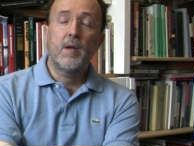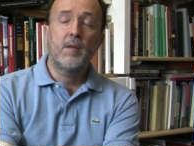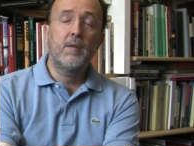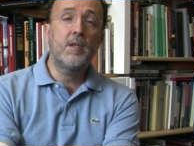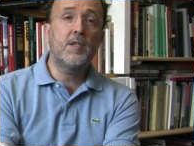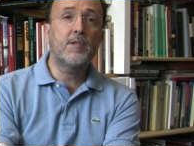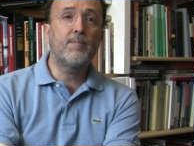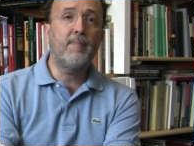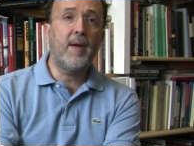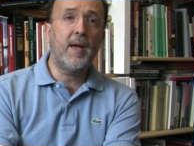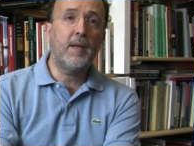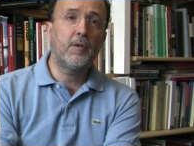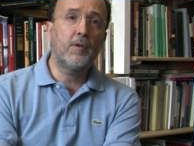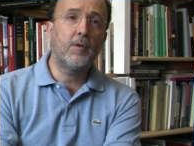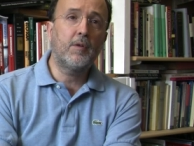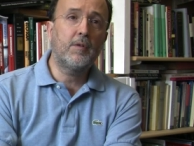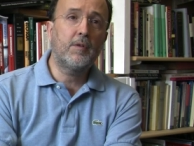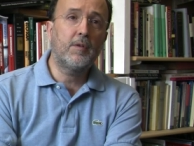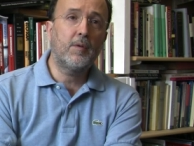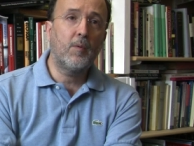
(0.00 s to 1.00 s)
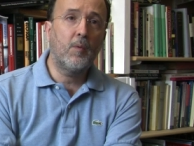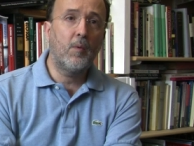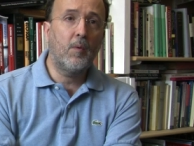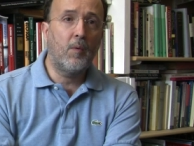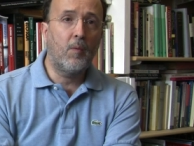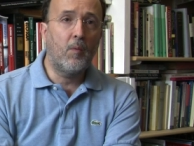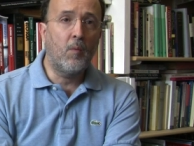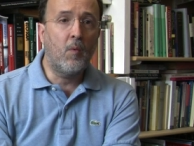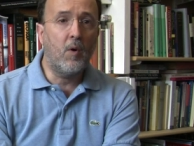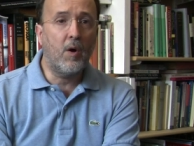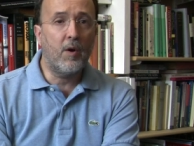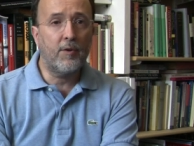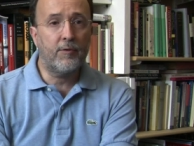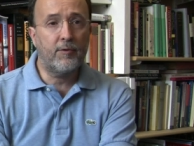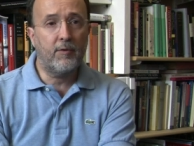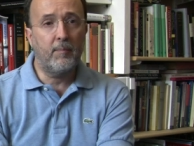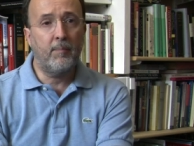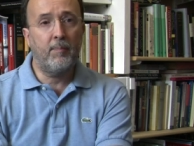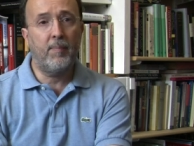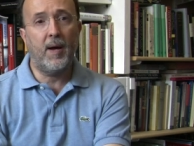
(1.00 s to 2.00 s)
This method
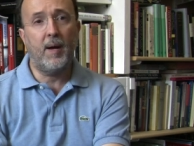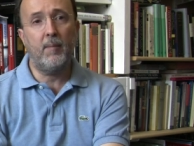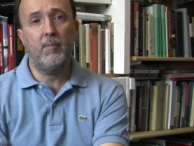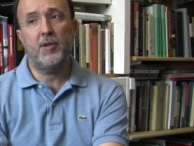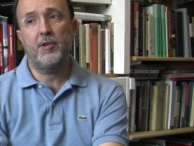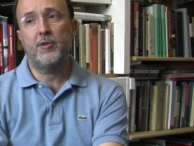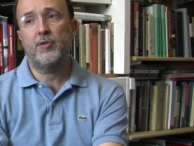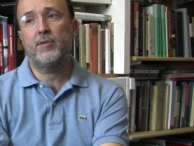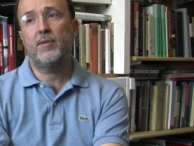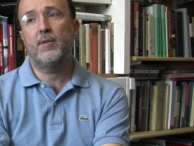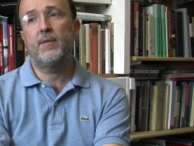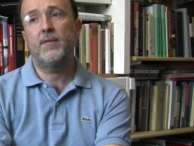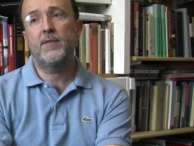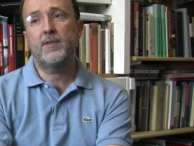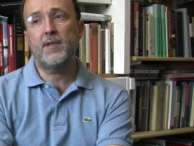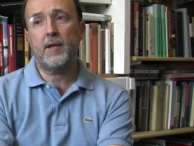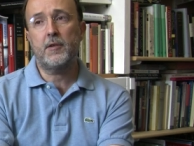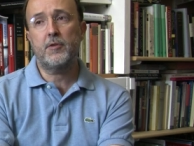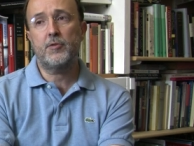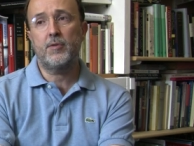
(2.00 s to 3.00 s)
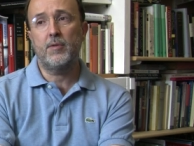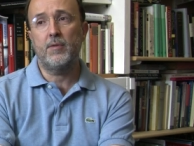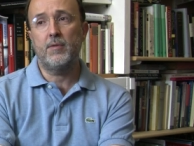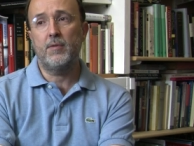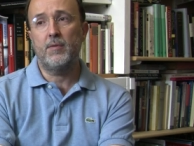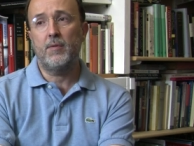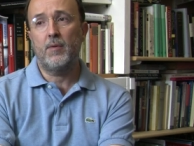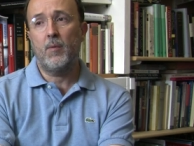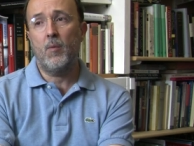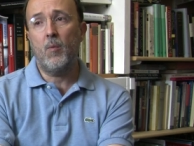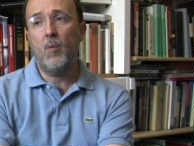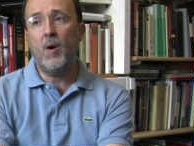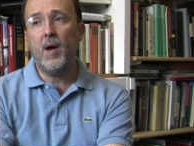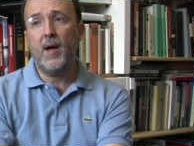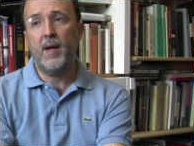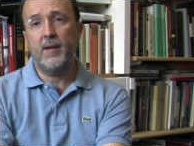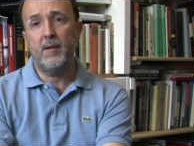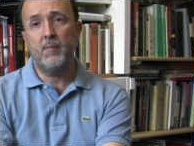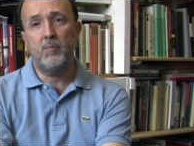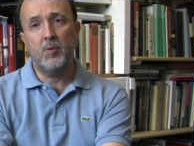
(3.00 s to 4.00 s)
was published in section
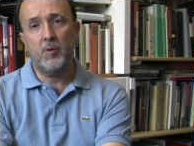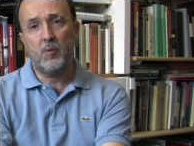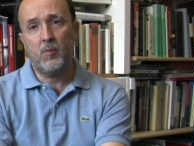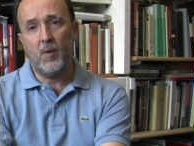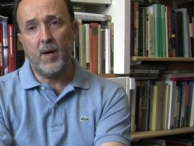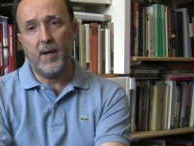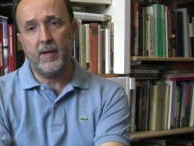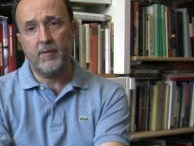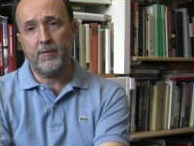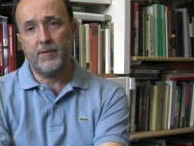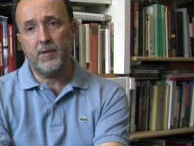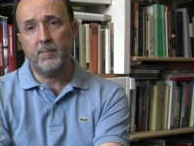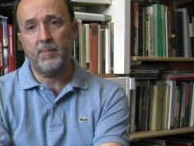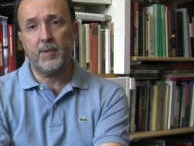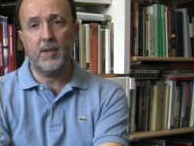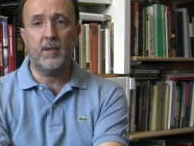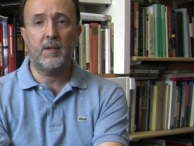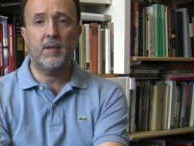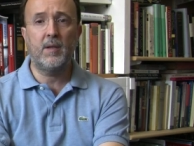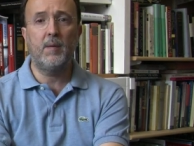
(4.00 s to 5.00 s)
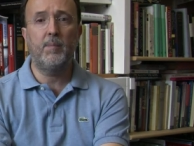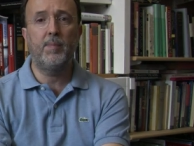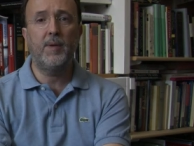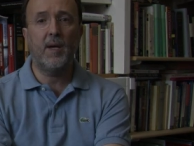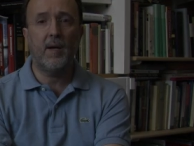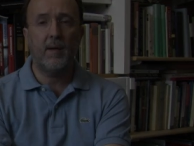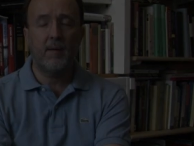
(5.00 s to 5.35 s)
1, book 1 of the Principia.